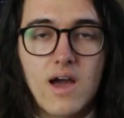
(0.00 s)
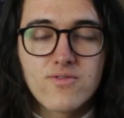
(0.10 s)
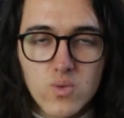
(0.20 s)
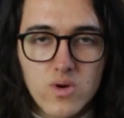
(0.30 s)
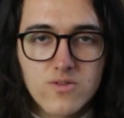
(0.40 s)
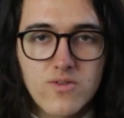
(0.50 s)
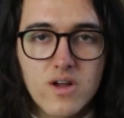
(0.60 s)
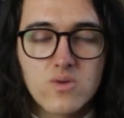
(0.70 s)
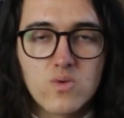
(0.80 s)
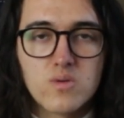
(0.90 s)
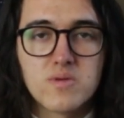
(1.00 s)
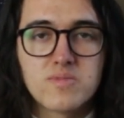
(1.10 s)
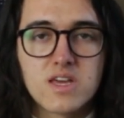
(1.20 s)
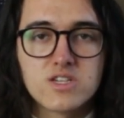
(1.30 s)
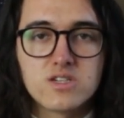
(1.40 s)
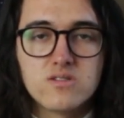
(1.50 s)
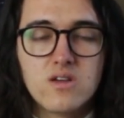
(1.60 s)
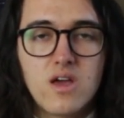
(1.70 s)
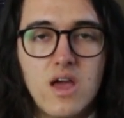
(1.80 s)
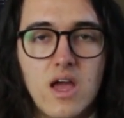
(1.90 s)
After one final warm-up session
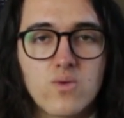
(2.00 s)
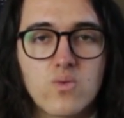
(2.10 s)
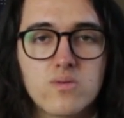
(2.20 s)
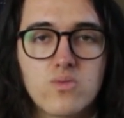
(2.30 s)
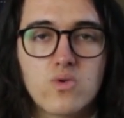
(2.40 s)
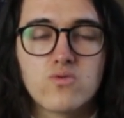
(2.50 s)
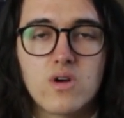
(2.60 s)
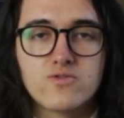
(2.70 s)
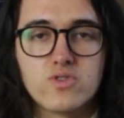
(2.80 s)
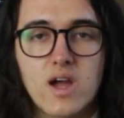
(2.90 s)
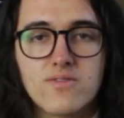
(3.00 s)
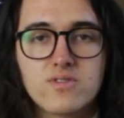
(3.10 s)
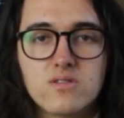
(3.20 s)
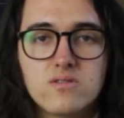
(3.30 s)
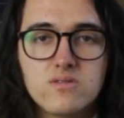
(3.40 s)
and one more rough draft,